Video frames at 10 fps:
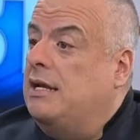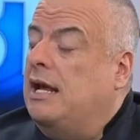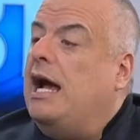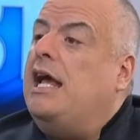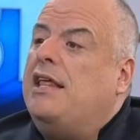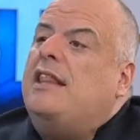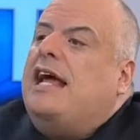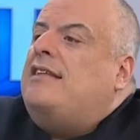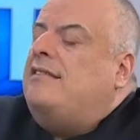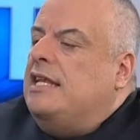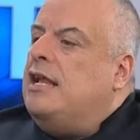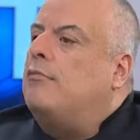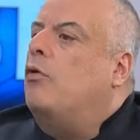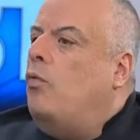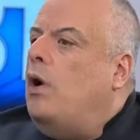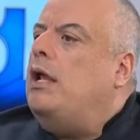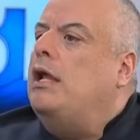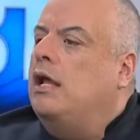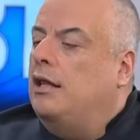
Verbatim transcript: Okay. I think that's the number one.